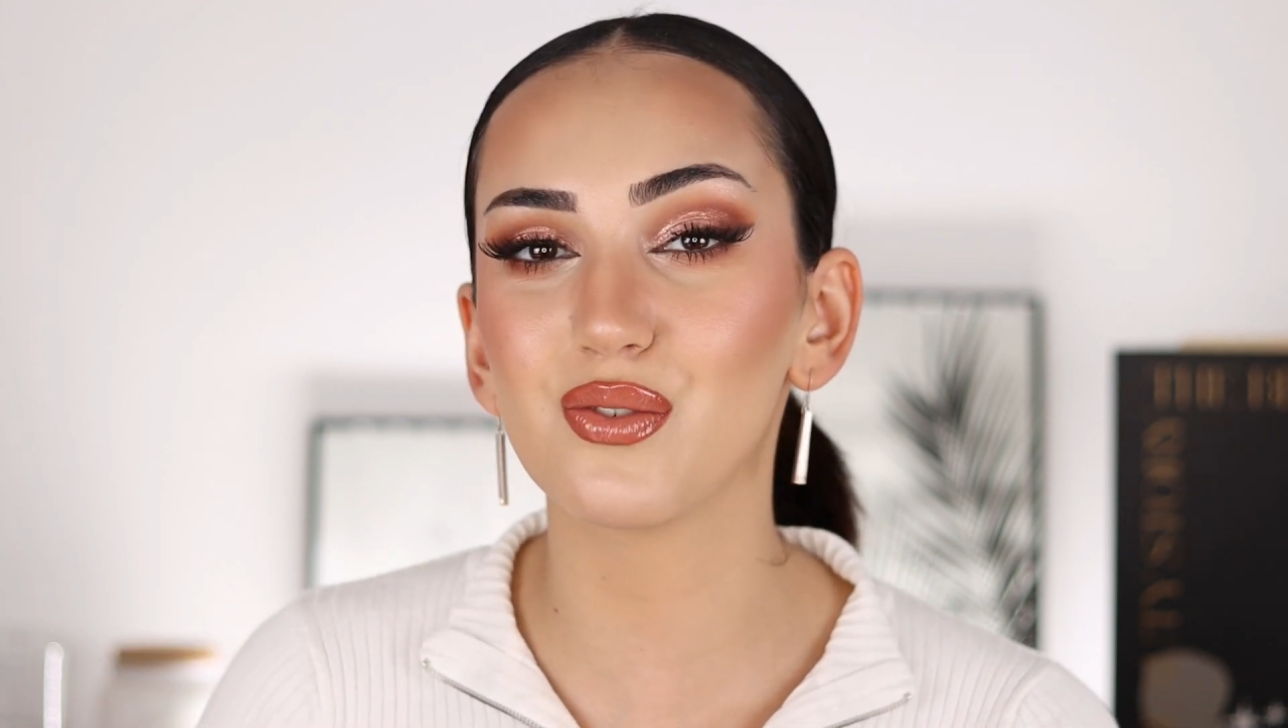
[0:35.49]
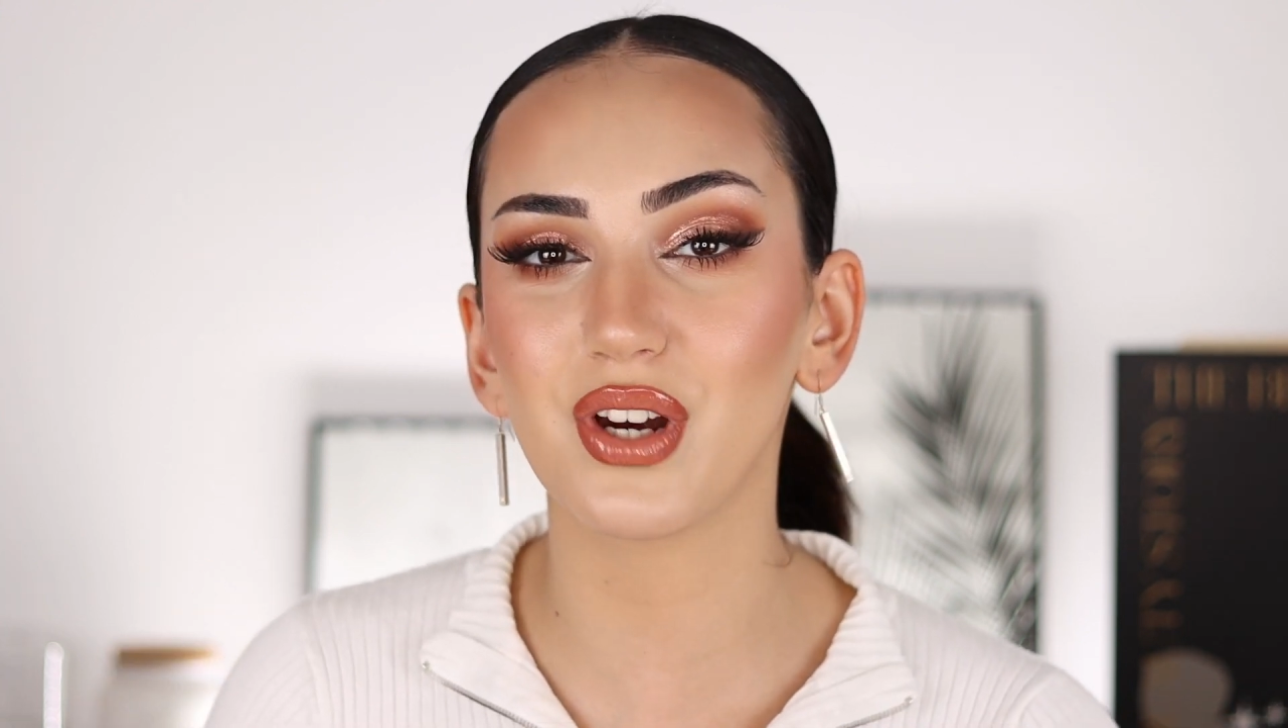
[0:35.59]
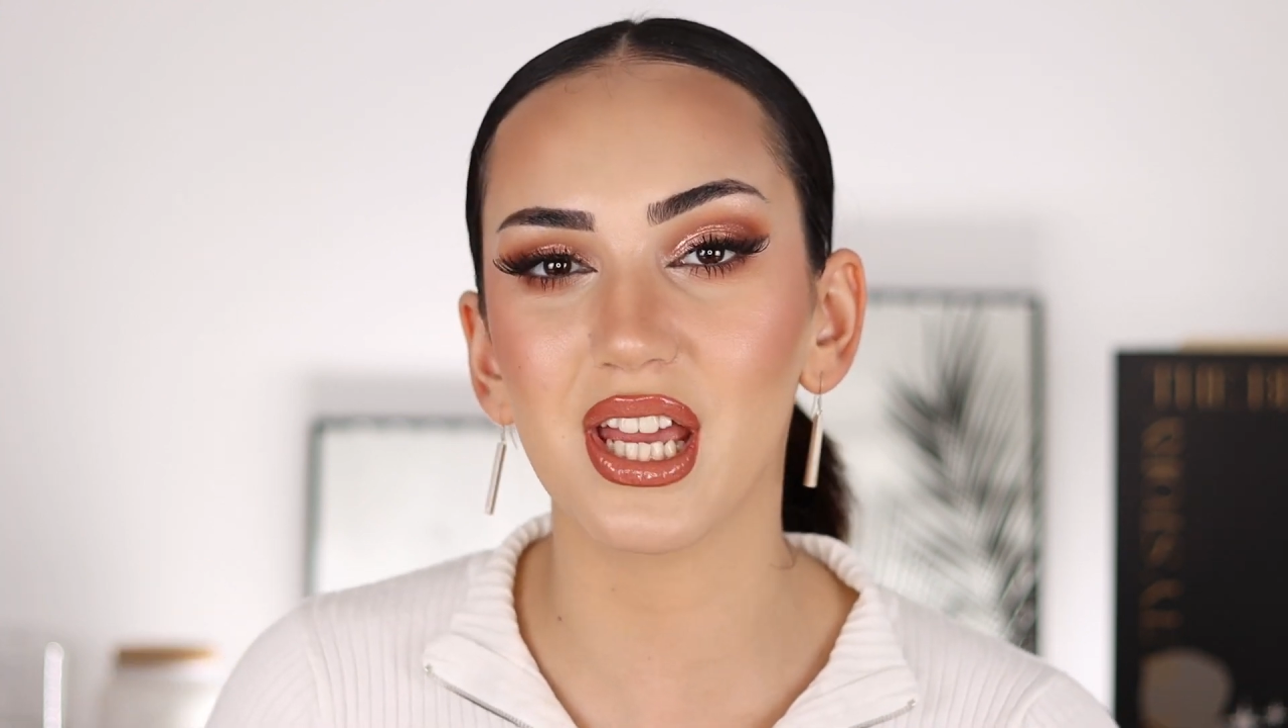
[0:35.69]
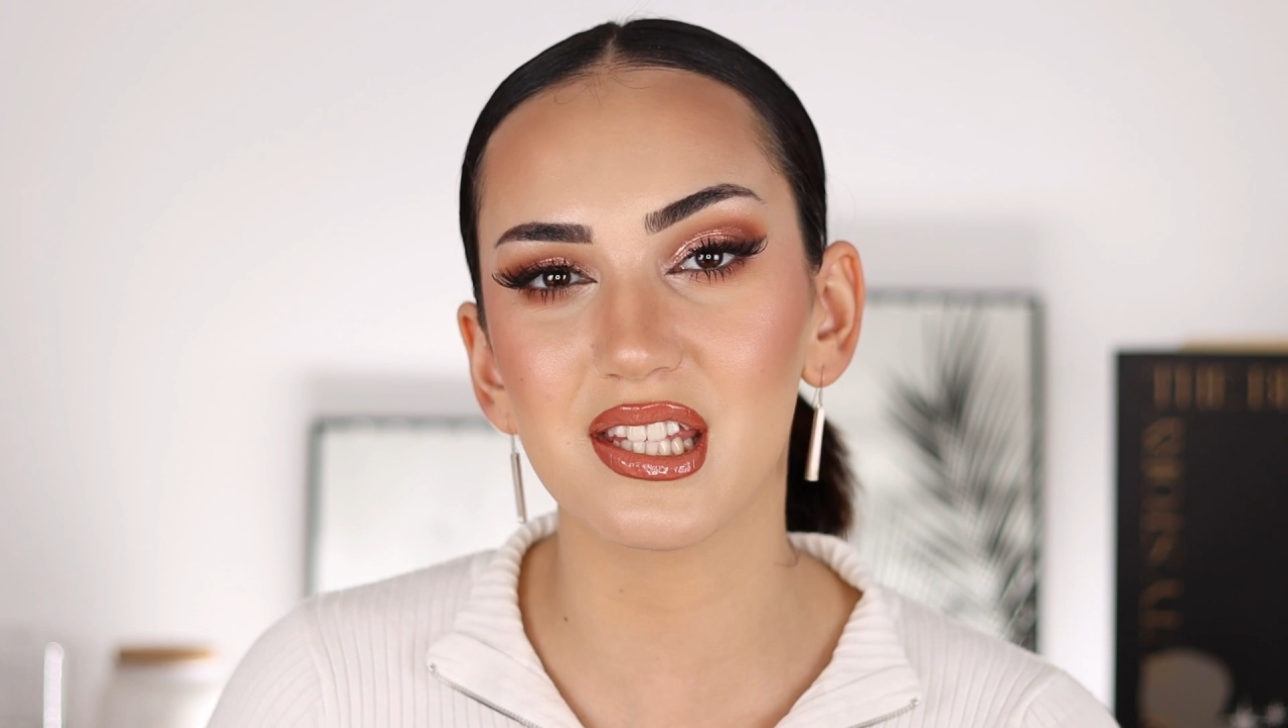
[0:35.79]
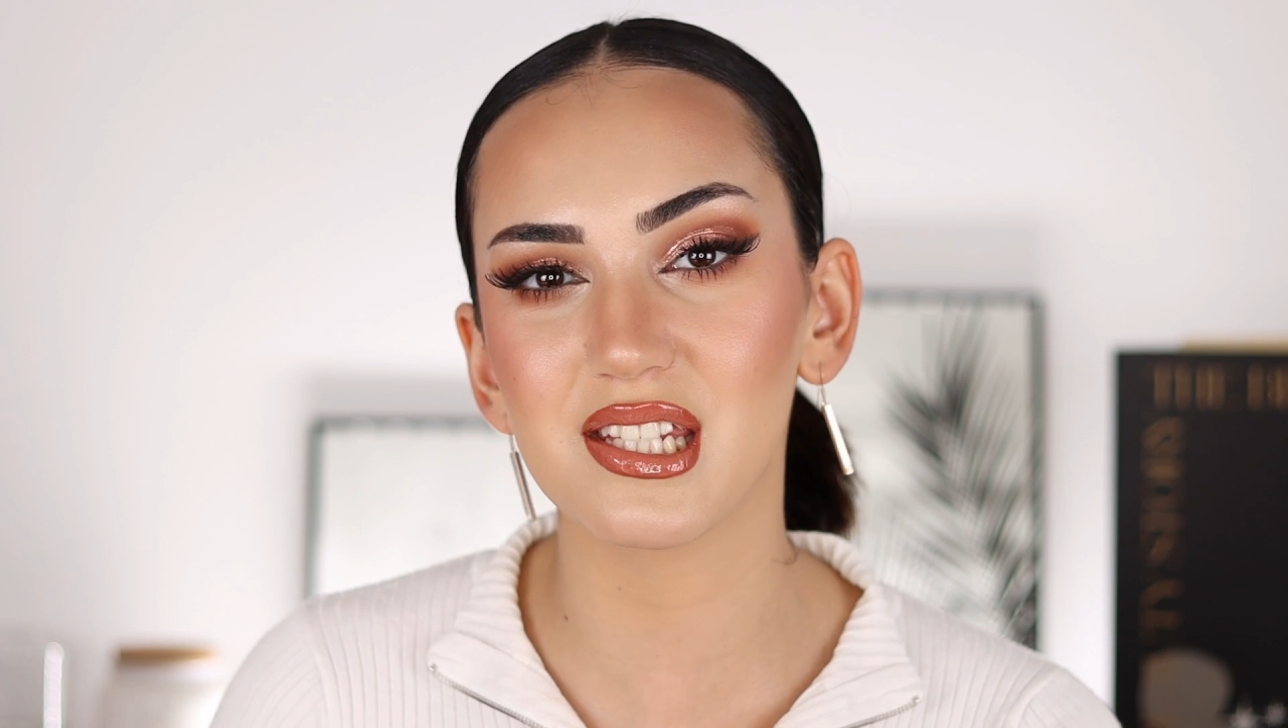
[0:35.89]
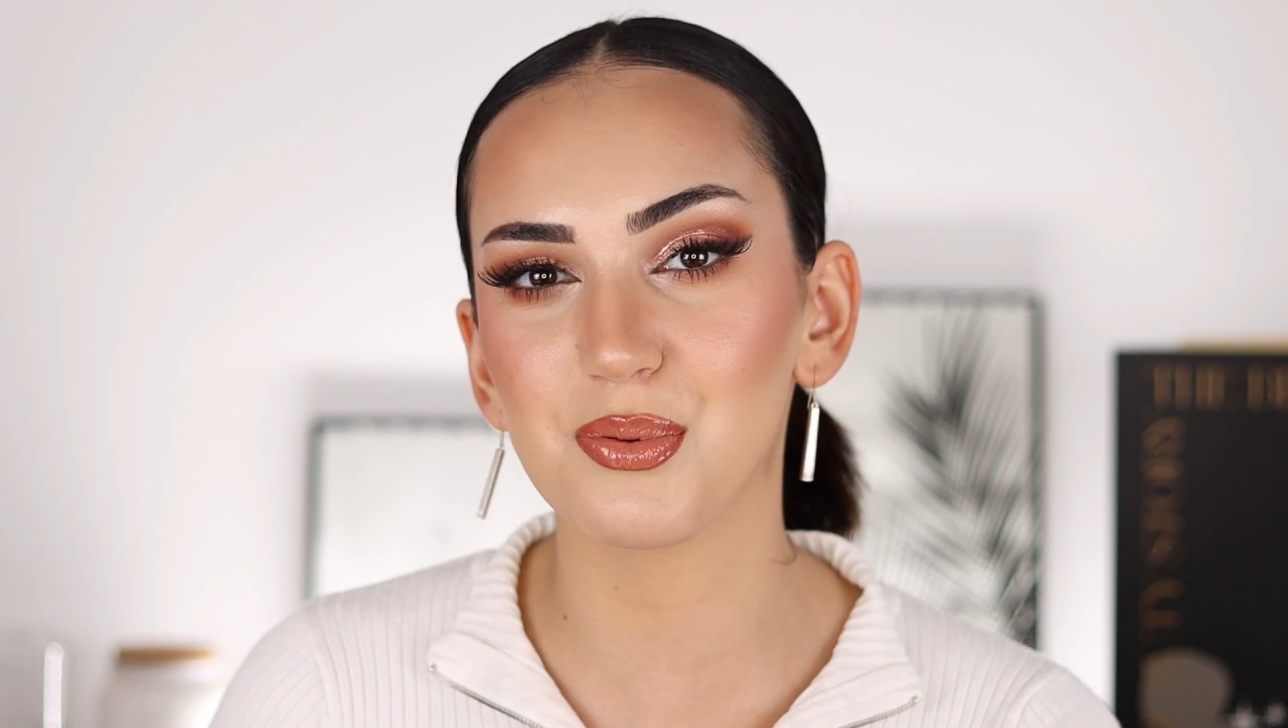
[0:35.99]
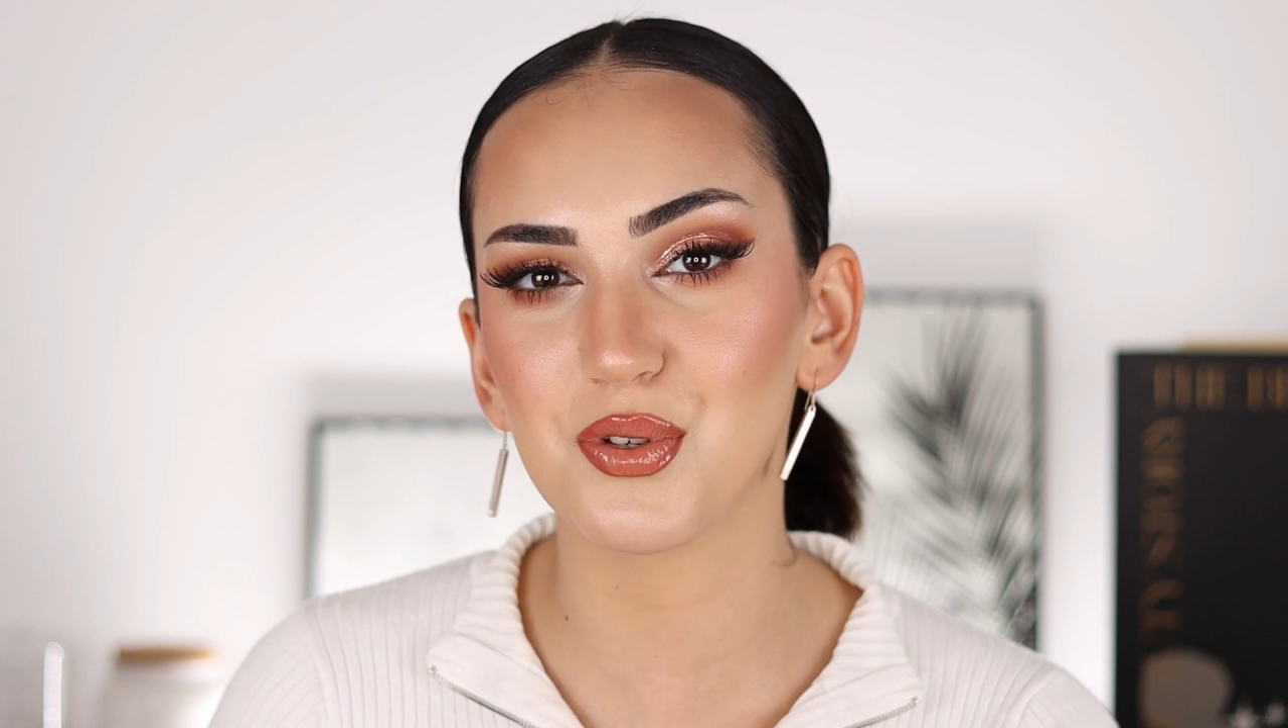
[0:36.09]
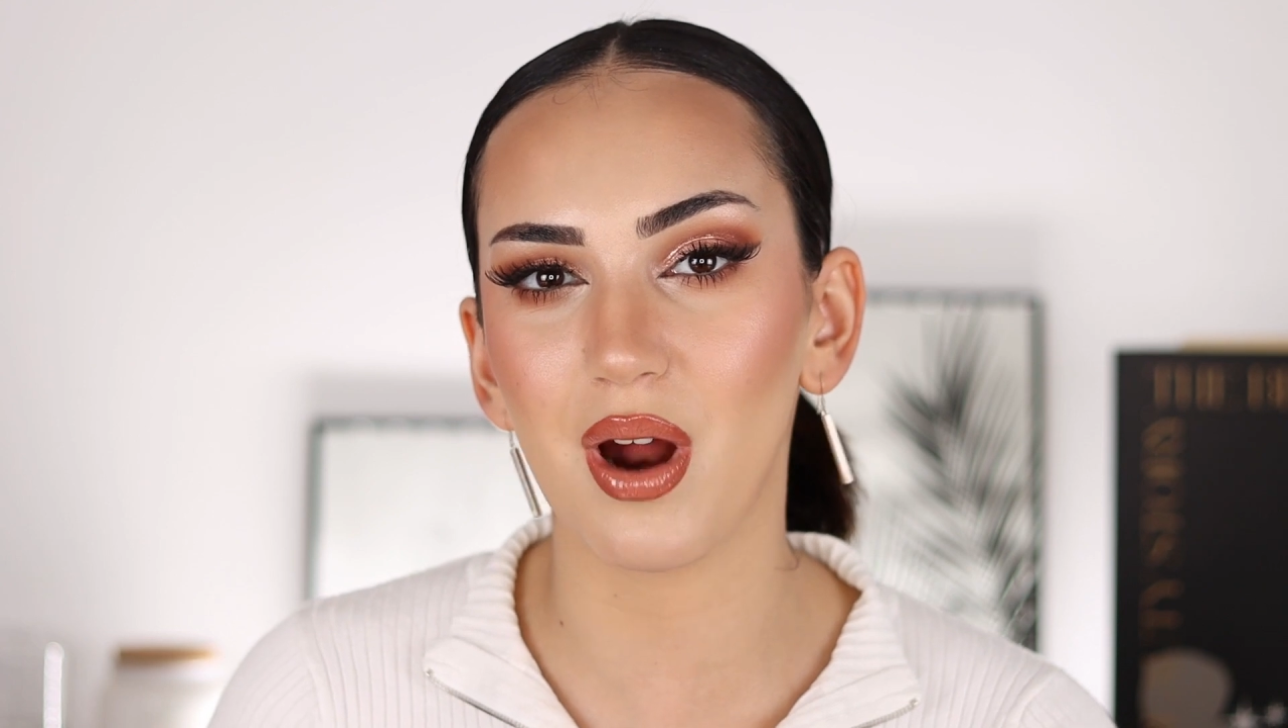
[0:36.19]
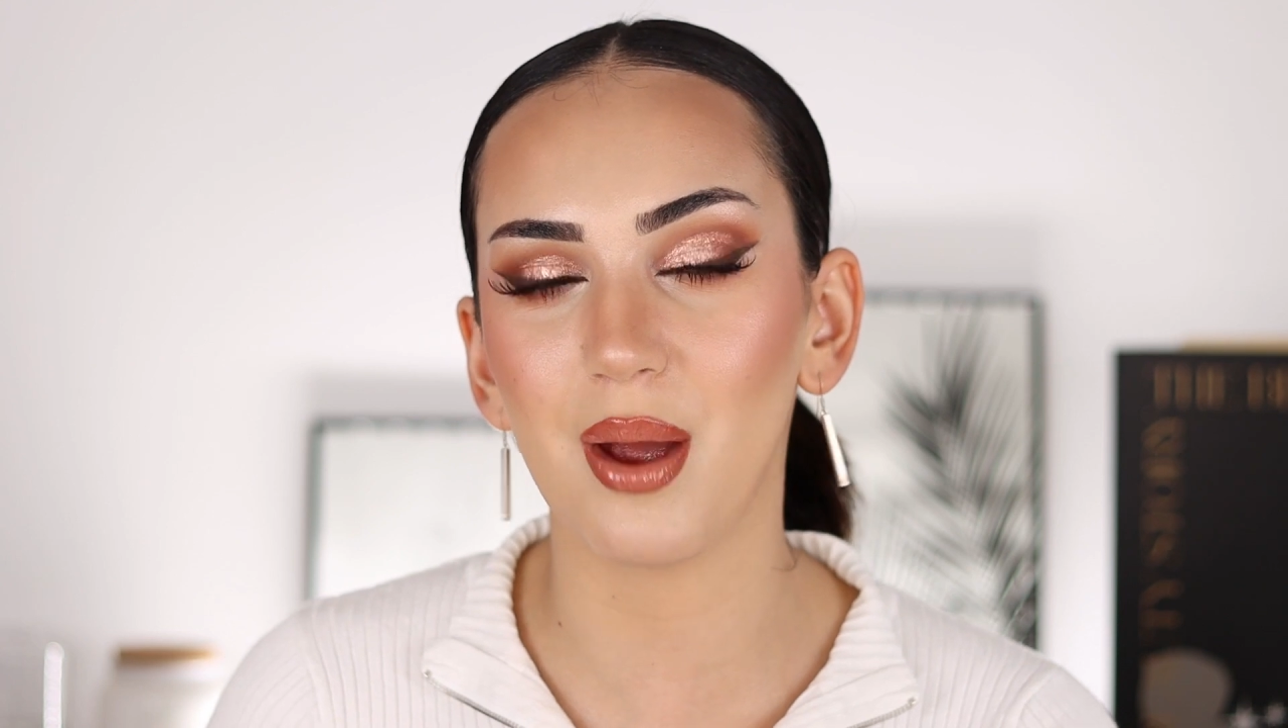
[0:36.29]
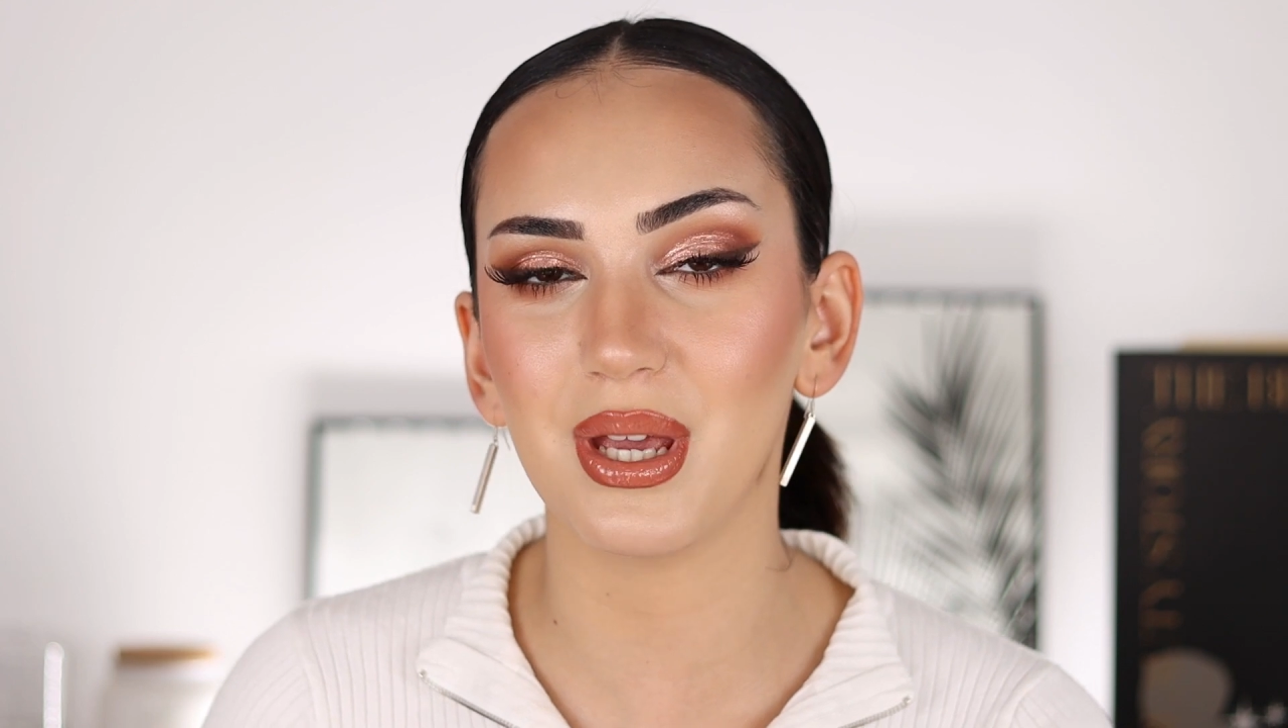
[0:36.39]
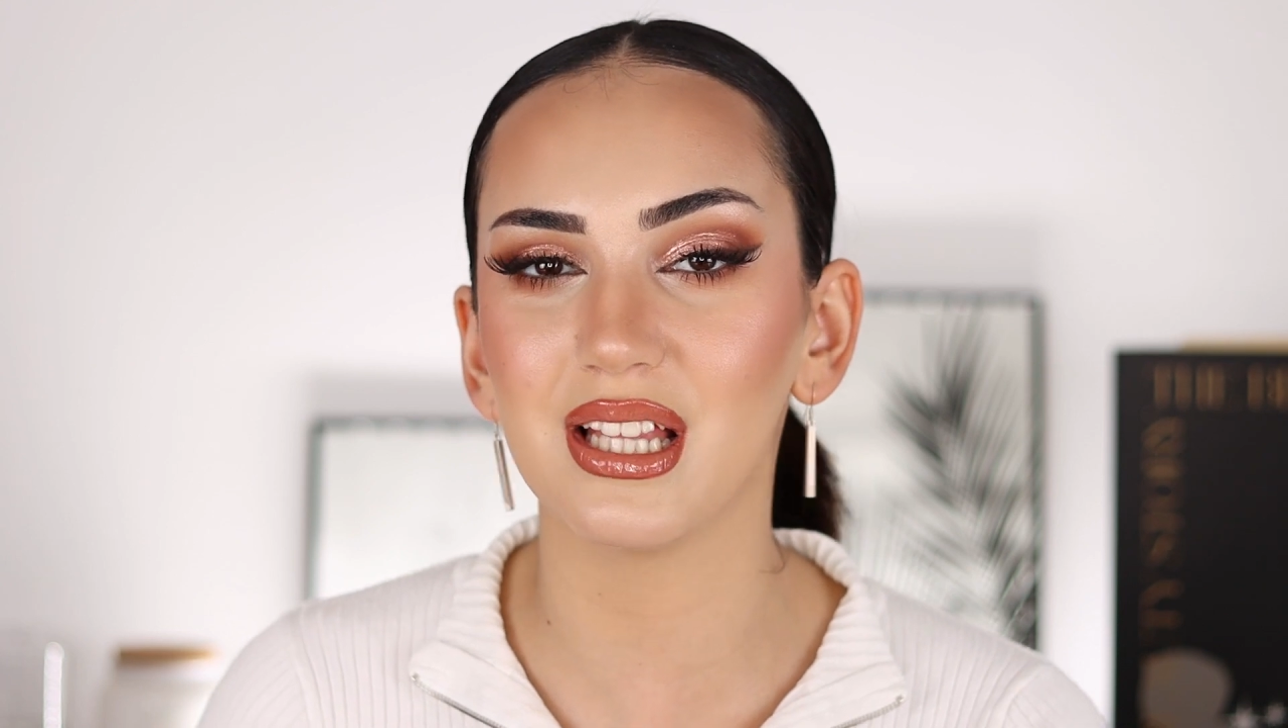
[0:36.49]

don't forget to subscribe